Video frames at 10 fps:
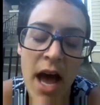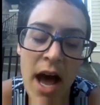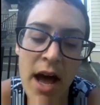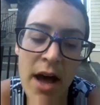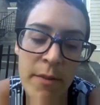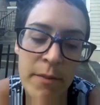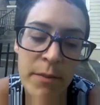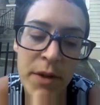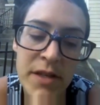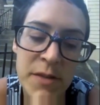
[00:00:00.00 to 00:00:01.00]

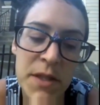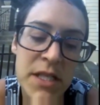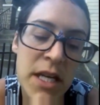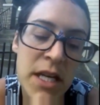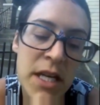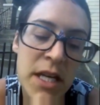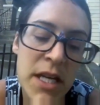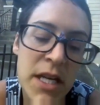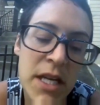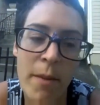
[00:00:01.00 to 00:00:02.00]
But this
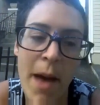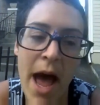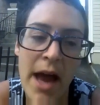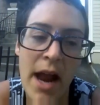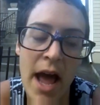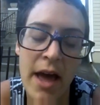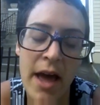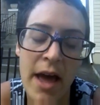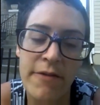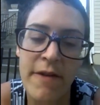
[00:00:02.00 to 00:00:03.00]
particular
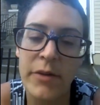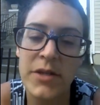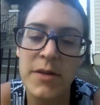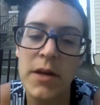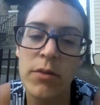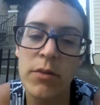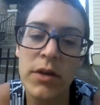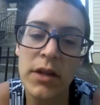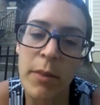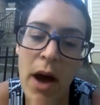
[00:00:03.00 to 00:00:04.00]
format I have found to be
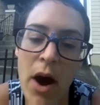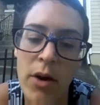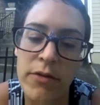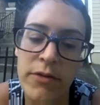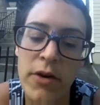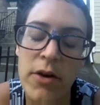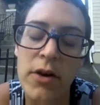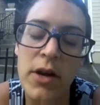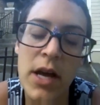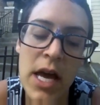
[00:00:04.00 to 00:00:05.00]
really
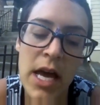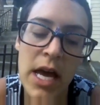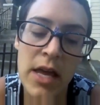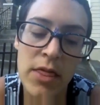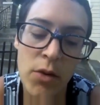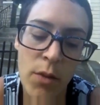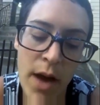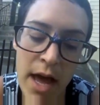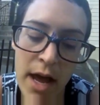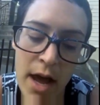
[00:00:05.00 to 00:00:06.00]
powerful in the
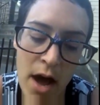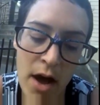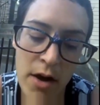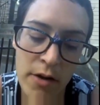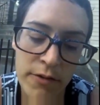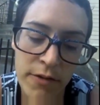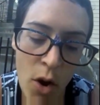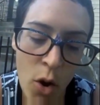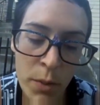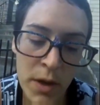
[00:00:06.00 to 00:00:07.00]
way of
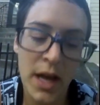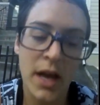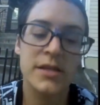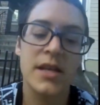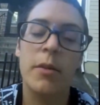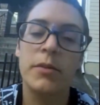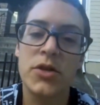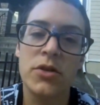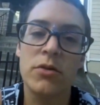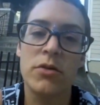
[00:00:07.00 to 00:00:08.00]
opening us up
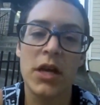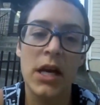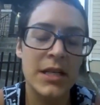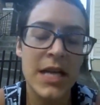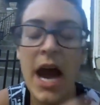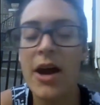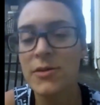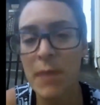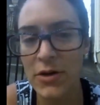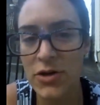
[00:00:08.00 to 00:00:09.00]
to the entire
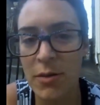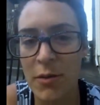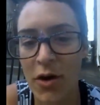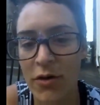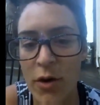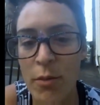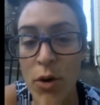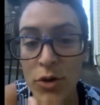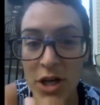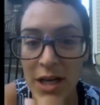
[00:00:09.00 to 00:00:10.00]
spectrum of
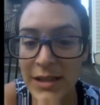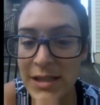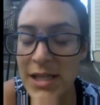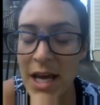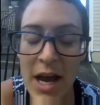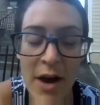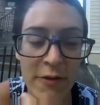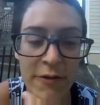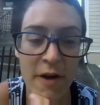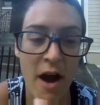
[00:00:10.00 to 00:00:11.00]
emotions,
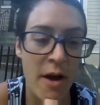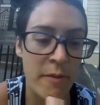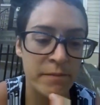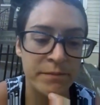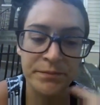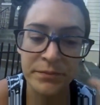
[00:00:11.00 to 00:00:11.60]
from